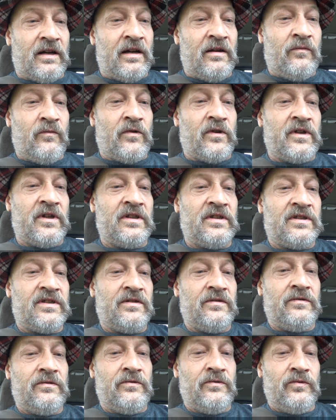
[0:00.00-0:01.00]
I wanted
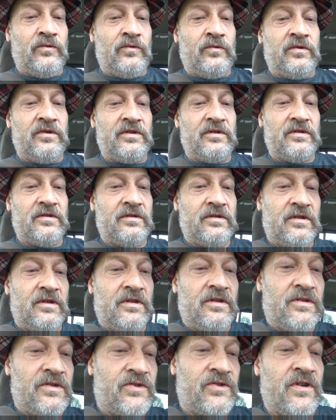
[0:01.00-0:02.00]

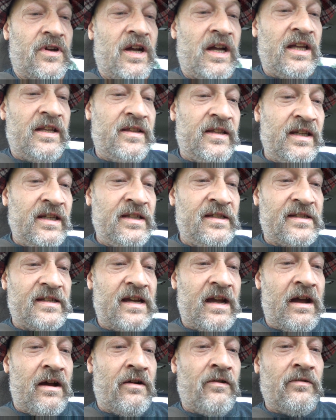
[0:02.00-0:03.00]
to try these
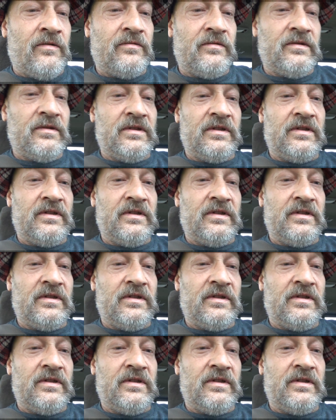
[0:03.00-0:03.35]
out.